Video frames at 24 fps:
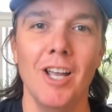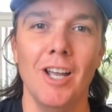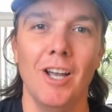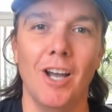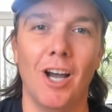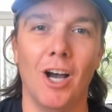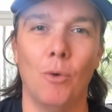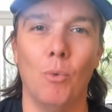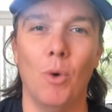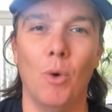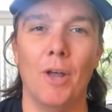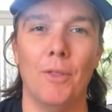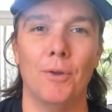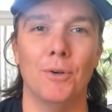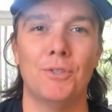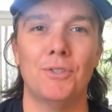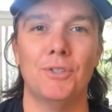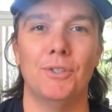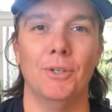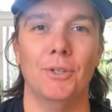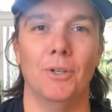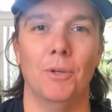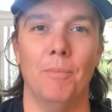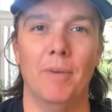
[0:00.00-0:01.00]
Weather's
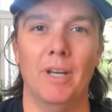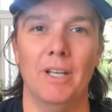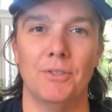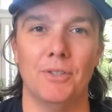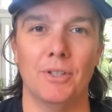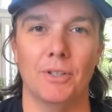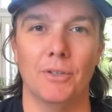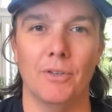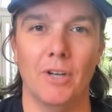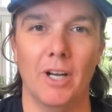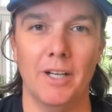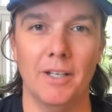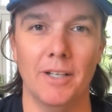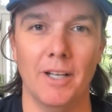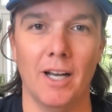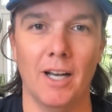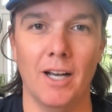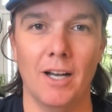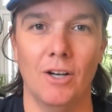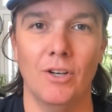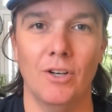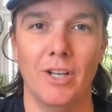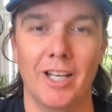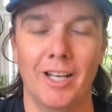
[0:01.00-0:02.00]
still amazing right
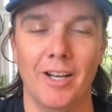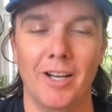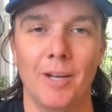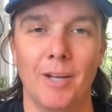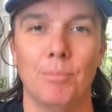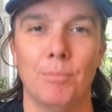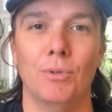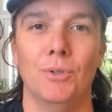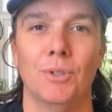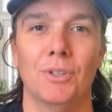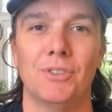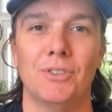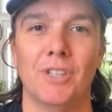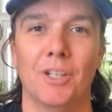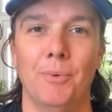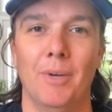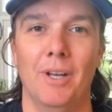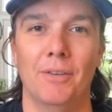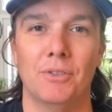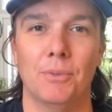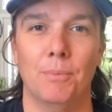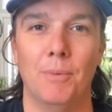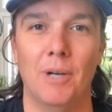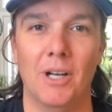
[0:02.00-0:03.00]
now, and April looks like we
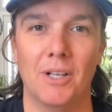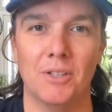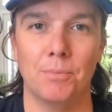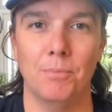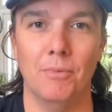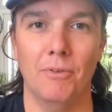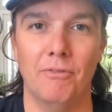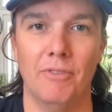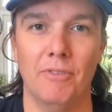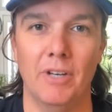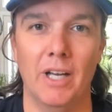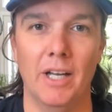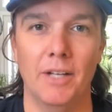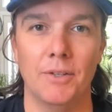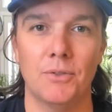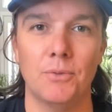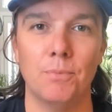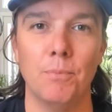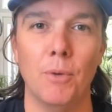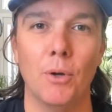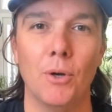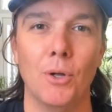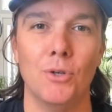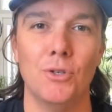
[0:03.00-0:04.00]
have some awesome events.
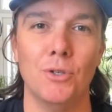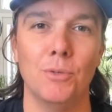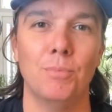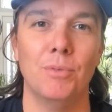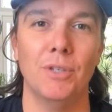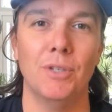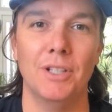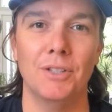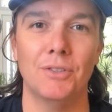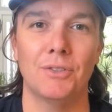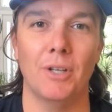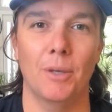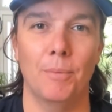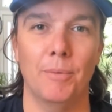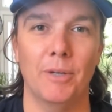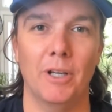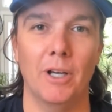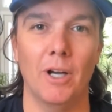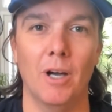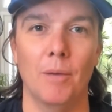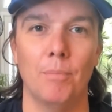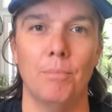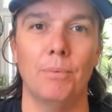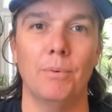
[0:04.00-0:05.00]
MotoGP is coming
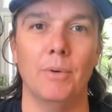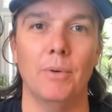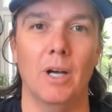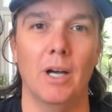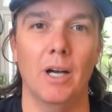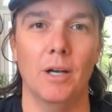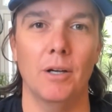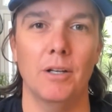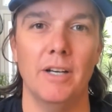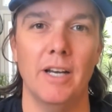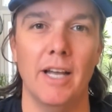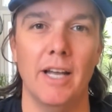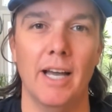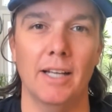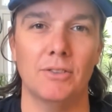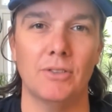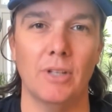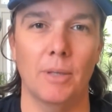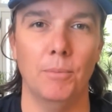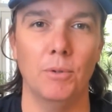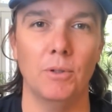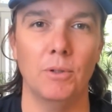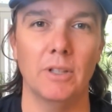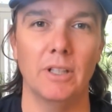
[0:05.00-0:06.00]
up next,
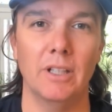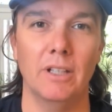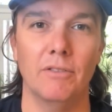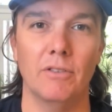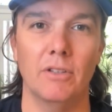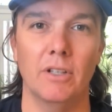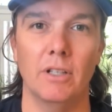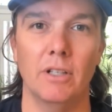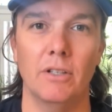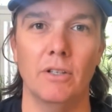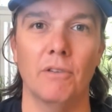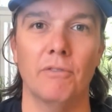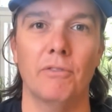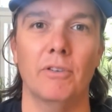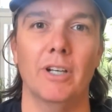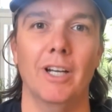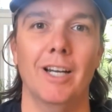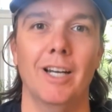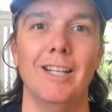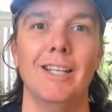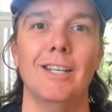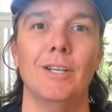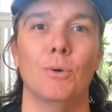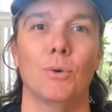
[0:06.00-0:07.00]
I believe, and then don't
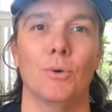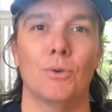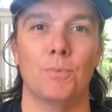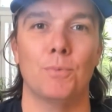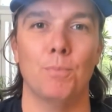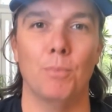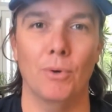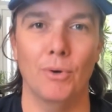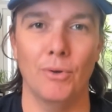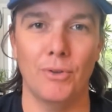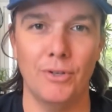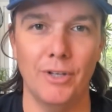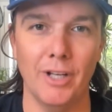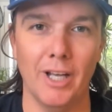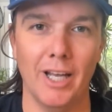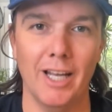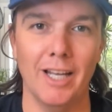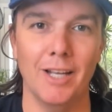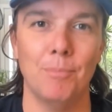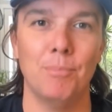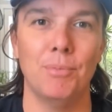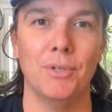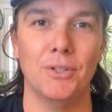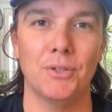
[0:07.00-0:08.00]
forget Eeyore's birthday
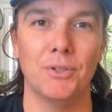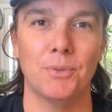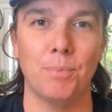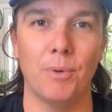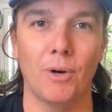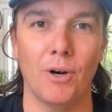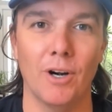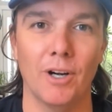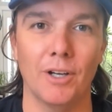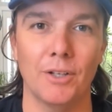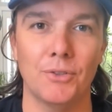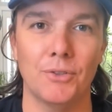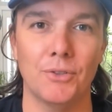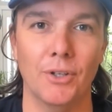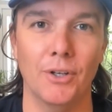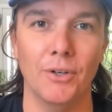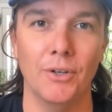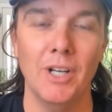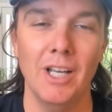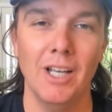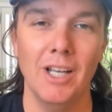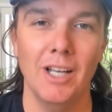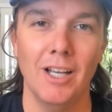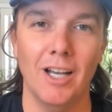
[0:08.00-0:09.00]
at Peace Park. So
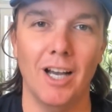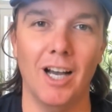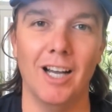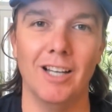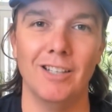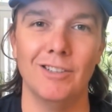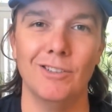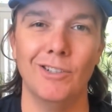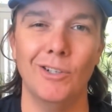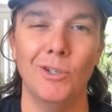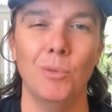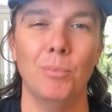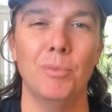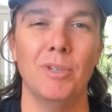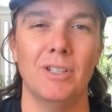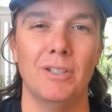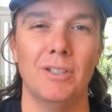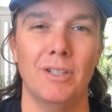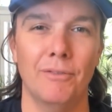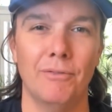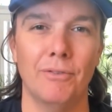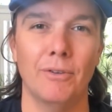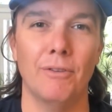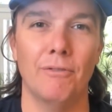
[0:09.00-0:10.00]
a little bit
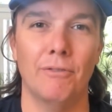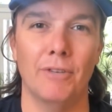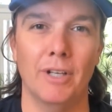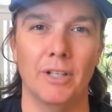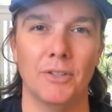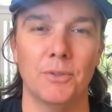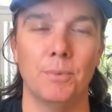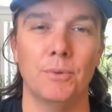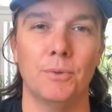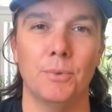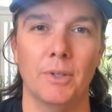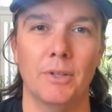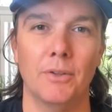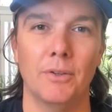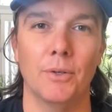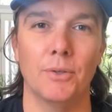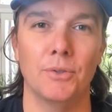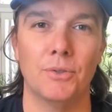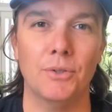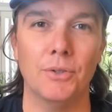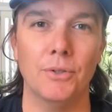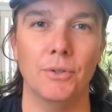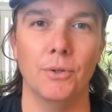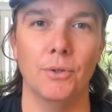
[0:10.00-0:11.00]
different events between
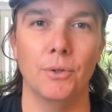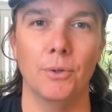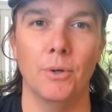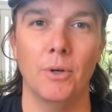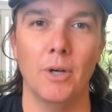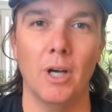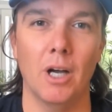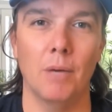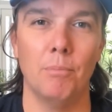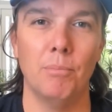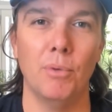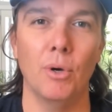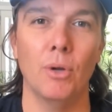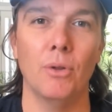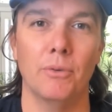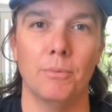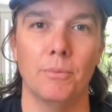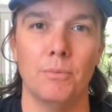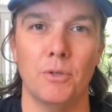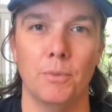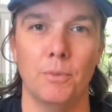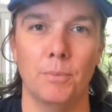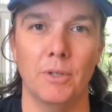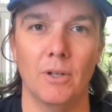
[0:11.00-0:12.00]
those two. Both of
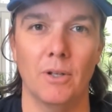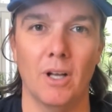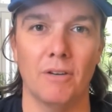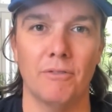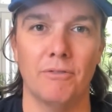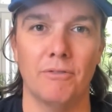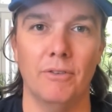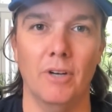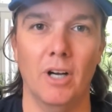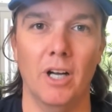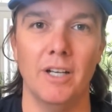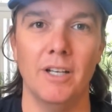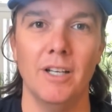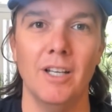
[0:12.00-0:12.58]
them should be a lot of fun.